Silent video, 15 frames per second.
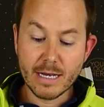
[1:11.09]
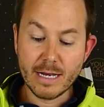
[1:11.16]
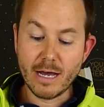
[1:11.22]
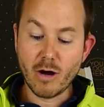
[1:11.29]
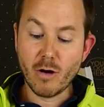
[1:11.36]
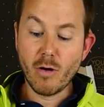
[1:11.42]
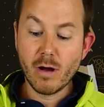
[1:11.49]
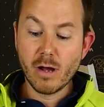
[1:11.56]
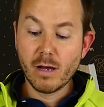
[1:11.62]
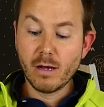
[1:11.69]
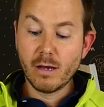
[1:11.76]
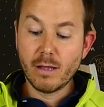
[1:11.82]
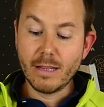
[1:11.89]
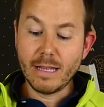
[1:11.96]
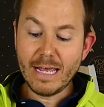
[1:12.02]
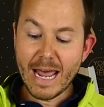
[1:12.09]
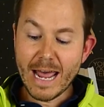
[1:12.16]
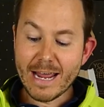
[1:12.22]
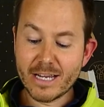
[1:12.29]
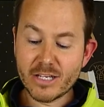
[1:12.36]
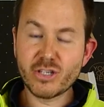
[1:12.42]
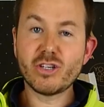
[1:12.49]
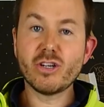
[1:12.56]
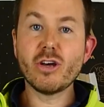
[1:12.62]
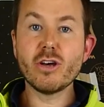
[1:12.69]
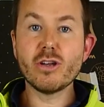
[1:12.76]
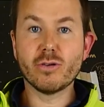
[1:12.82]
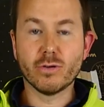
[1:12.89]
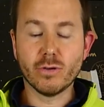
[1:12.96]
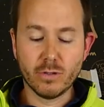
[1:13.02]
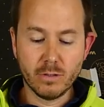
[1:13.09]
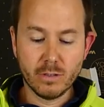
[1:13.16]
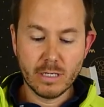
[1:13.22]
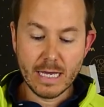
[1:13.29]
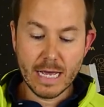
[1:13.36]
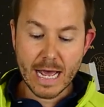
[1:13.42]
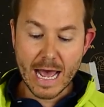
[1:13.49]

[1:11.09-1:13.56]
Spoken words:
Now, the external